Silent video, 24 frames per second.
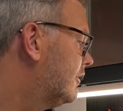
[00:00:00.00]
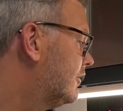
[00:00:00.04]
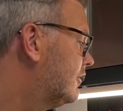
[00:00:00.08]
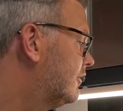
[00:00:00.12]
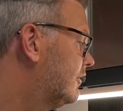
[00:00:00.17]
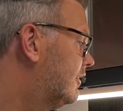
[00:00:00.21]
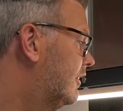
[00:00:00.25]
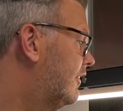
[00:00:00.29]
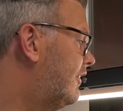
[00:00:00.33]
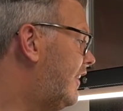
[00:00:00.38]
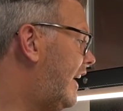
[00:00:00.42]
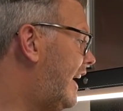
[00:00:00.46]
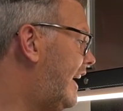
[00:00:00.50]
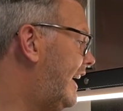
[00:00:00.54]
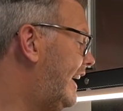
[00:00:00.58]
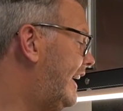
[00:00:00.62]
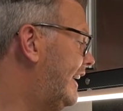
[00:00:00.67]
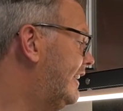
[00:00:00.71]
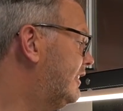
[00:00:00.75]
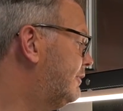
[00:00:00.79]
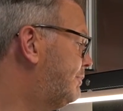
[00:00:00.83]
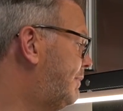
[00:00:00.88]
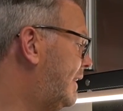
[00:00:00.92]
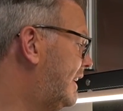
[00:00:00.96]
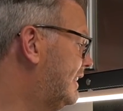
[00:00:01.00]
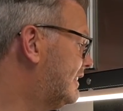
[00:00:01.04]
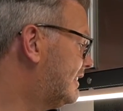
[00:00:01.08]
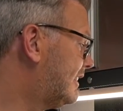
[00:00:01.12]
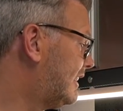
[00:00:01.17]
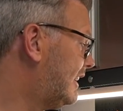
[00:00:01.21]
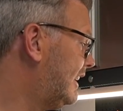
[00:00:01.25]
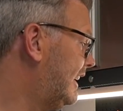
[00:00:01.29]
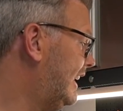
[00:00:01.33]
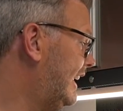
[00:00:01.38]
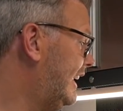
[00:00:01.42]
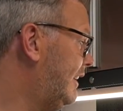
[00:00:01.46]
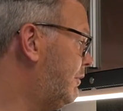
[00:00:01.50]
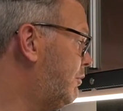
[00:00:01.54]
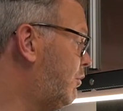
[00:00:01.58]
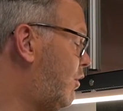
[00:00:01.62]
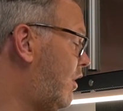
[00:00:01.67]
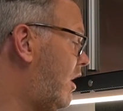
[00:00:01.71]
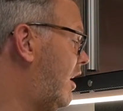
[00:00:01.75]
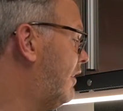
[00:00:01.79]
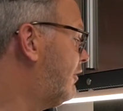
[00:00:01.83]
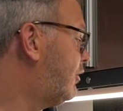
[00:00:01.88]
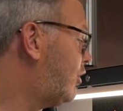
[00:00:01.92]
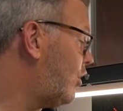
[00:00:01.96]
So that is basically
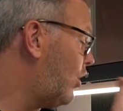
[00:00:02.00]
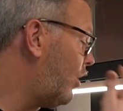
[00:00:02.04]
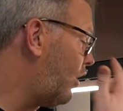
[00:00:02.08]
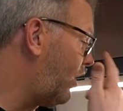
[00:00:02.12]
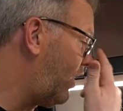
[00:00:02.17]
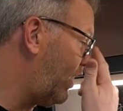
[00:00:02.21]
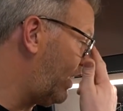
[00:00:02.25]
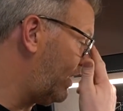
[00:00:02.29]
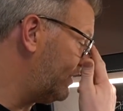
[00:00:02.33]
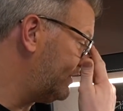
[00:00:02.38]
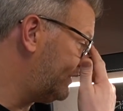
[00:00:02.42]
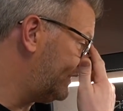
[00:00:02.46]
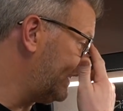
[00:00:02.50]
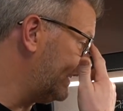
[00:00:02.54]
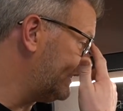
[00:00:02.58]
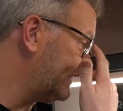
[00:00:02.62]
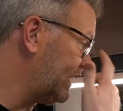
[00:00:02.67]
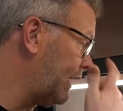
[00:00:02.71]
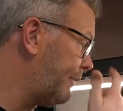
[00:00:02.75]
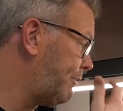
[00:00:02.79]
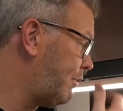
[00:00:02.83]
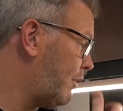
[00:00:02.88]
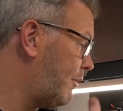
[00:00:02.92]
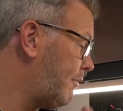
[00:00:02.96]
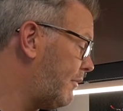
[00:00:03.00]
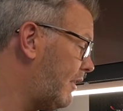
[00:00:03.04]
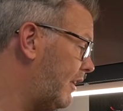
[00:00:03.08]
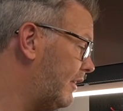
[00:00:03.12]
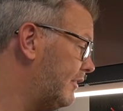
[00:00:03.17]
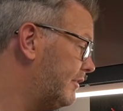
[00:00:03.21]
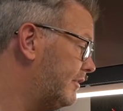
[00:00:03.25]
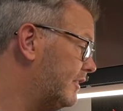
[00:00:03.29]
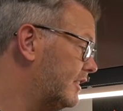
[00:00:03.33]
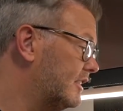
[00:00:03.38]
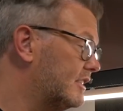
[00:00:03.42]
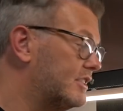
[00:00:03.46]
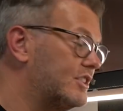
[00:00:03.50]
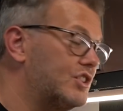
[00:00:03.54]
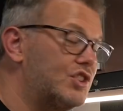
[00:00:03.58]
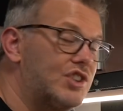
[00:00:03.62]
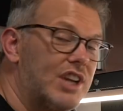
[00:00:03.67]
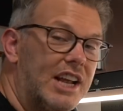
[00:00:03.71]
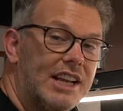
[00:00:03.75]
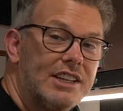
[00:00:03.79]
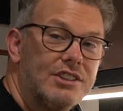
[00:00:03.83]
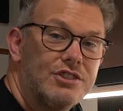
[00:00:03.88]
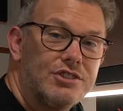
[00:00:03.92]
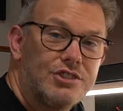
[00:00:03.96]
what I've got set up on my
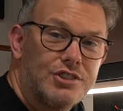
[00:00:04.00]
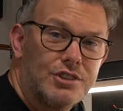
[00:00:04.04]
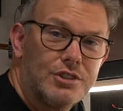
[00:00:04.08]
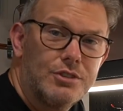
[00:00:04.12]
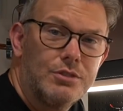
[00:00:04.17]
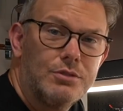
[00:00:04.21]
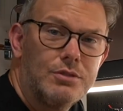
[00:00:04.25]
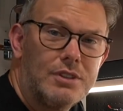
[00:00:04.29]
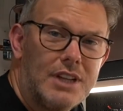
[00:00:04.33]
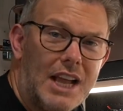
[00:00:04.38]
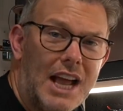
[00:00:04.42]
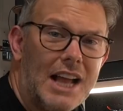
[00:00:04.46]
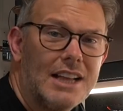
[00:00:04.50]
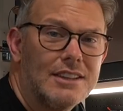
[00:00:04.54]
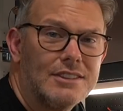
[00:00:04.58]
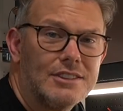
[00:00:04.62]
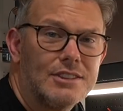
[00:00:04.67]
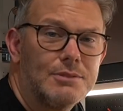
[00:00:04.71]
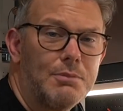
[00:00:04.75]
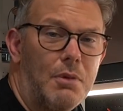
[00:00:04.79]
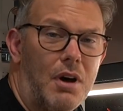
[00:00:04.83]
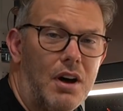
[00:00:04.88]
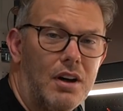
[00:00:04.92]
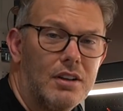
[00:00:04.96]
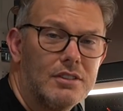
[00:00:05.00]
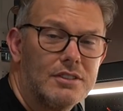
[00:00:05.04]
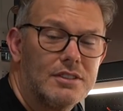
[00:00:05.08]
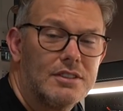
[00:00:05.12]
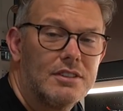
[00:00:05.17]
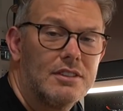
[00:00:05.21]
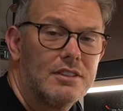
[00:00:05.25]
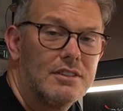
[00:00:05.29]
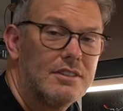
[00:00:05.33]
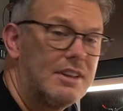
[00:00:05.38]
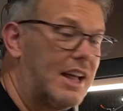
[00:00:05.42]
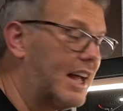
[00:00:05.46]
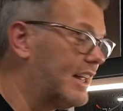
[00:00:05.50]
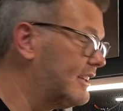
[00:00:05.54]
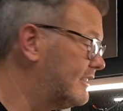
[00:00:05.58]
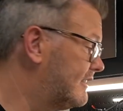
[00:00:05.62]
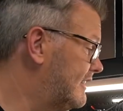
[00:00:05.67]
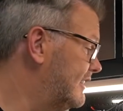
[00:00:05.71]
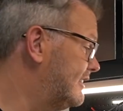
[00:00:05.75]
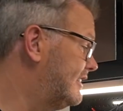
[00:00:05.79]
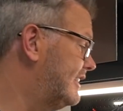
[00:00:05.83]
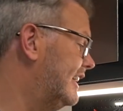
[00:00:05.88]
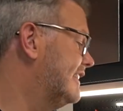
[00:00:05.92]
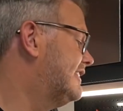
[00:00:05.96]
Gen 2 Cansmart. That's
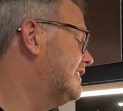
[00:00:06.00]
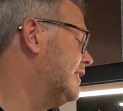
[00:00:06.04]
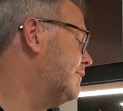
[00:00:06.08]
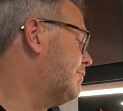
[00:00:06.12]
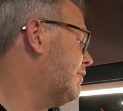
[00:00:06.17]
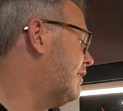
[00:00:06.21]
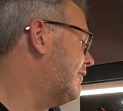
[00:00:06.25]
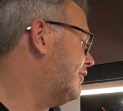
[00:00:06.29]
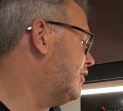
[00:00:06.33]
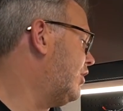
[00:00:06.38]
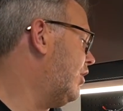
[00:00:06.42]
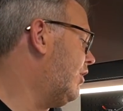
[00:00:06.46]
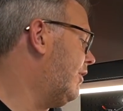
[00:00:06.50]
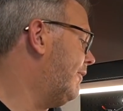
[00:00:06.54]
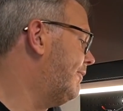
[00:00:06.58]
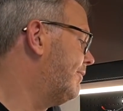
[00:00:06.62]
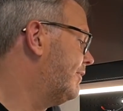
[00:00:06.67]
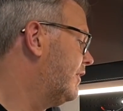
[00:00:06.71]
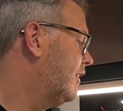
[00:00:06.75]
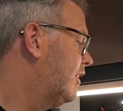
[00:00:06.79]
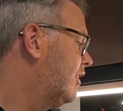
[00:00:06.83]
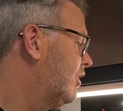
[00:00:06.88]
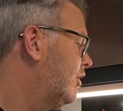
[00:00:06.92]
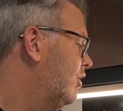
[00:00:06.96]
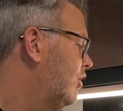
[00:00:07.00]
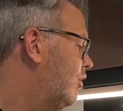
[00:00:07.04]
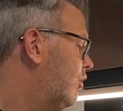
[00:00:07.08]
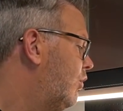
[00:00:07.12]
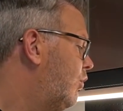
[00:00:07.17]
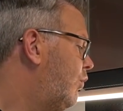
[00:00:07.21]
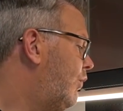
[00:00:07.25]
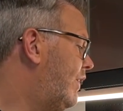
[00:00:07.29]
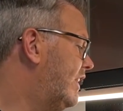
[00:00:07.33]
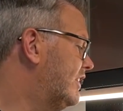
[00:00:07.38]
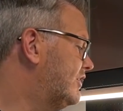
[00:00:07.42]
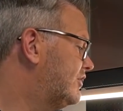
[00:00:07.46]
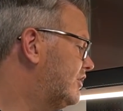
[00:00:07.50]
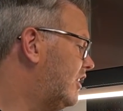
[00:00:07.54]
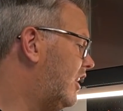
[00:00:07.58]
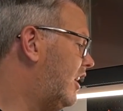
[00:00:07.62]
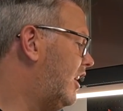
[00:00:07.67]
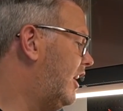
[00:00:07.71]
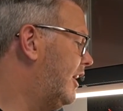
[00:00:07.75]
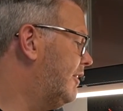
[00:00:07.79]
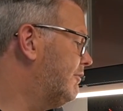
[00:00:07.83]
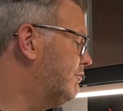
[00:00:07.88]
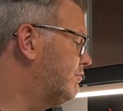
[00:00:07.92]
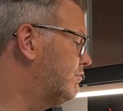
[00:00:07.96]
the setup I've got. which
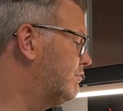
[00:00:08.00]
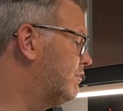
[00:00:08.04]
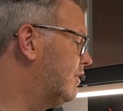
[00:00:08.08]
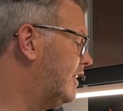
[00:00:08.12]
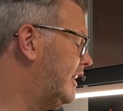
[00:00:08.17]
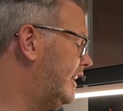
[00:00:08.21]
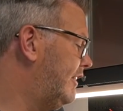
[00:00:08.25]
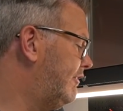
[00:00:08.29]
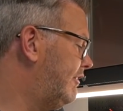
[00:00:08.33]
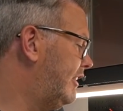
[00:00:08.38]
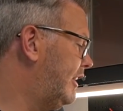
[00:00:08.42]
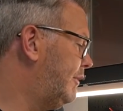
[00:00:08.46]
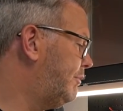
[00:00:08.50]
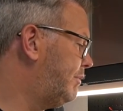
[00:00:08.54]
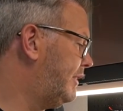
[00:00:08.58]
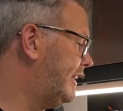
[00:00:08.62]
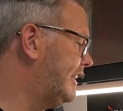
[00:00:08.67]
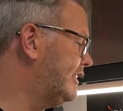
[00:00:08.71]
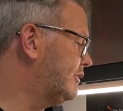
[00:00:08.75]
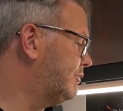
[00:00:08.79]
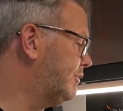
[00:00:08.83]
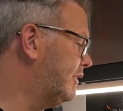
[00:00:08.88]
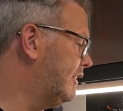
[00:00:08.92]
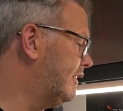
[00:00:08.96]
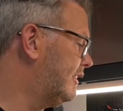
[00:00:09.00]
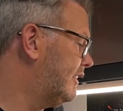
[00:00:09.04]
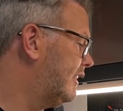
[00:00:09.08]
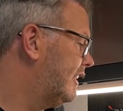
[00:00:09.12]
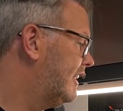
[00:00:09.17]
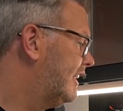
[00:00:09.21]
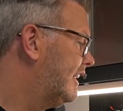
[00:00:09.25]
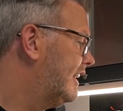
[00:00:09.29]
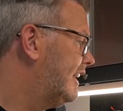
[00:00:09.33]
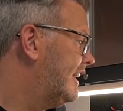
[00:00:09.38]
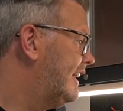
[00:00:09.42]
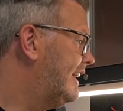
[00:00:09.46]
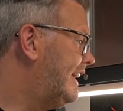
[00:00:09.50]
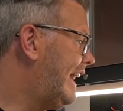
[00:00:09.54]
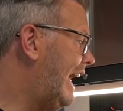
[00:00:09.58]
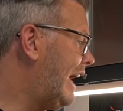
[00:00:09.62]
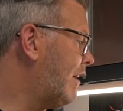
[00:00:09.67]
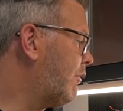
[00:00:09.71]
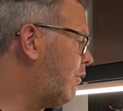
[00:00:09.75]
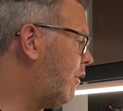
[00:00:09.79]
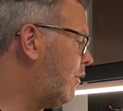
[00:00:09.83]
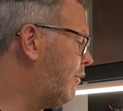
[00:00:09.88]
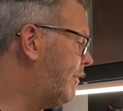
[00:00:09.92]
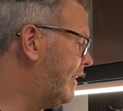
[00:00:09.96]
I'm really, really pleased with.
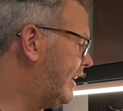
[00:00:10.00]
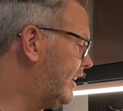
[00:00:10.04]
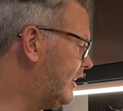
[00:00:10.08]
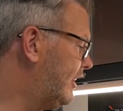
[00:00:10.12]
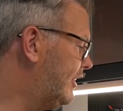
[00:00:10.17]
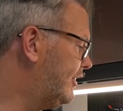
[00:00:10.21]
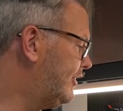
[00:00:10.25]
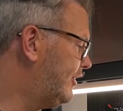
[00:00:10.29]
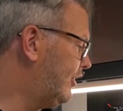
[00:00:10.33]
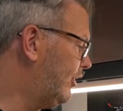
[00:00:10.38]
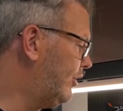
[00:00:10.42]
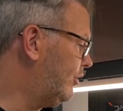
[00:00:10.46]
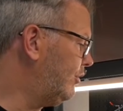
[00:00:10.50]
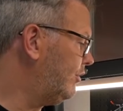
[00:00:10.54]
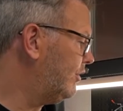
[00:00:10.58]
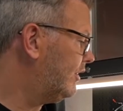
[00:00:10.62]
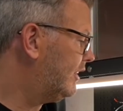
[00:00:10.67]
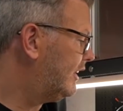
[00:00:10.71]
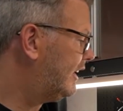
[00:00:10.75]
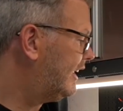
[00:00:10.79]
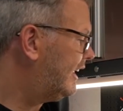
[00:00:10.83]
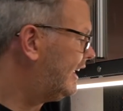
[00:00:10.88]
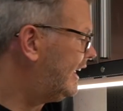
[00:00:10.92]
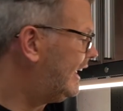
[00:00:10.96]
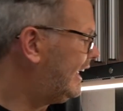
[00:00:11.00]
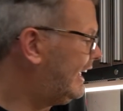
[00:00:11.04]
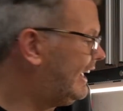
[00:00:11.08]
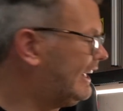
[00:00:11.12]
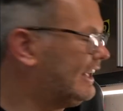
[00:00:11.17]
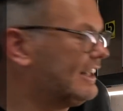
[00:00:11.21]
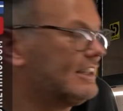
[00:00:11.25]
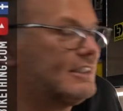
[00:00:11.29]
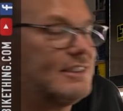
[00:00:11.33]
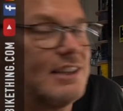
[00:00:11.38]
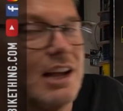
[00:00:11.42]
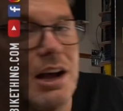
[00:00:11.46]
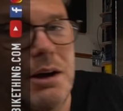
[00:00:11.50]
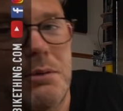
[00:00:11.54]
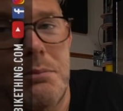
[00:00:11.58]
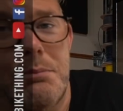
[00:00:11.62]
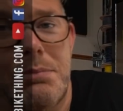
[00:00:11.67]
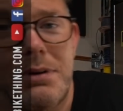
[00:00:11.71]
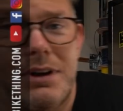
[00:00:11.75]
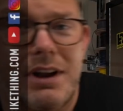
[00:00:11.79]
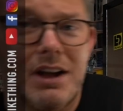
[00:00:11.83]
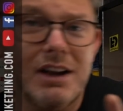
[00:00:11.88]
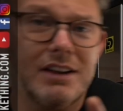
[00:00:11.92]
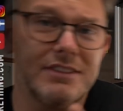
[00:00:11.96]
Now what we're going to do is
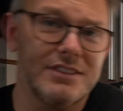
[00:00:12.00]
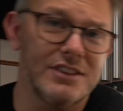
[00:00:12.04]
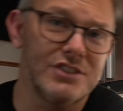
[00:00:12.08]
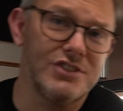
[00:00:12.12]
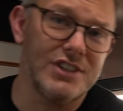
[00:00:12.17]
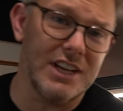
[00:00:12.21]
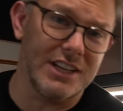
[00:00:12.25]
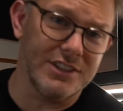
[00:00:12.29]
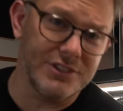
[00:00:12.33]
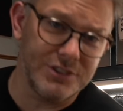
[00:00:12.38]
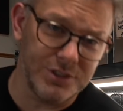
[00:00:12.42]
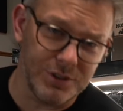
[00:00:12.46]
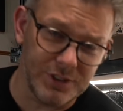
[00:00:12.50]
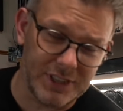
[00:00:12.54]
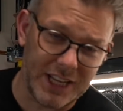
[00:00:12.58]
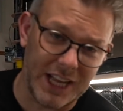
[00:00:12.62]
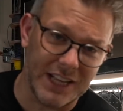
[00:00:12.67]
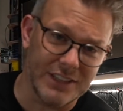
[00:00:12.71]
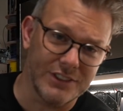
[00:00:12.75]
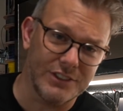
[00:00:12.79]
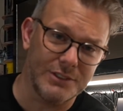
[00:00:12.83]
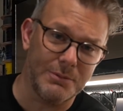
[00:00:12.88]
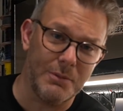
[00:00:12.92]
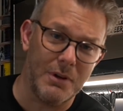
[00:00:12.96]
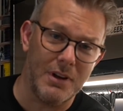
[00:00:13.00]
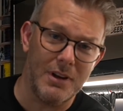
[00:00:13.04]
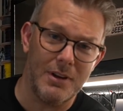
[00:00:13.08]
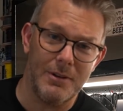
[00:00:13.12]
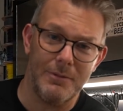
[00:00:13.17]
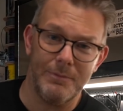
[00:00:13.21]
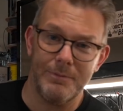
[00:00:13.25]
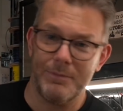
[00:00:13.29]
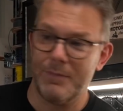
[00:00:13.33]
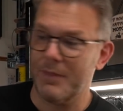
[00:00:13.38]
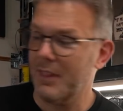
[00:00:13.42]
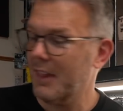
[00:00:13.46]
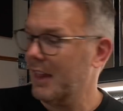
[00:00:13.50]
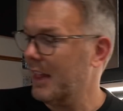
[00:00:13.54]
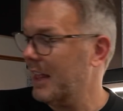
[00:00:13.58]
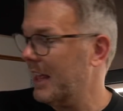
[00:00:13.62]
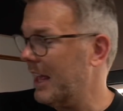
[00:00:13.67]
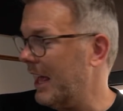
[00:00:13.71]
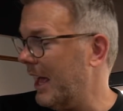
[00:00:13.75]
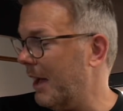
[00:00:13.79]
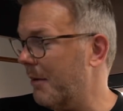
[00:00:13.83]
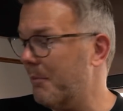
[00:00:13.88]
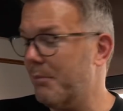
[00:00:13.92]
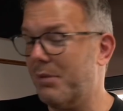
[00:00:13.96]
unplug the Gen 2 Cansmart
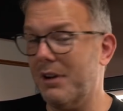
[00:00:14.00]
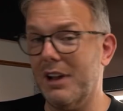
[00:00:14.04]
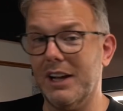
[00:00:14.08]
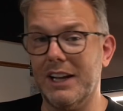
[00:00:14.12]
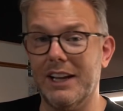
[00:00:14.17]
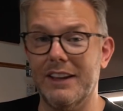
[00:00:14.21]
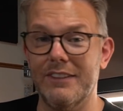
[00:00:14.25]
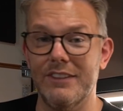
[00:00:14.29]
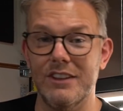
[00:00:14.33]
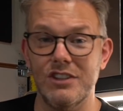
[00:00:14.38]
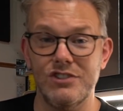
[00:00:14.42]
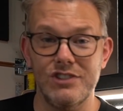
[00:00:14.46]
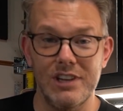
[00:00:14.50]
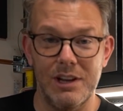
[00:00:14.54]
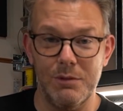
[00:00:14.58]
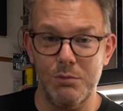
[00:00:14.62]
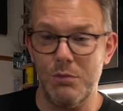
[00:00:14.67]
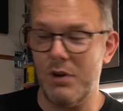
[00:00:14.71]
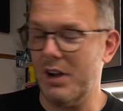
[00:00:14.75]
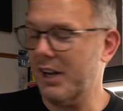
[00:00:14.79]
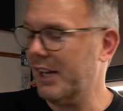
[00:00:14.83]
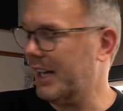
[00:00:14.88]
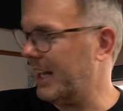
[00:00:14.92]
and plug in the Gen 1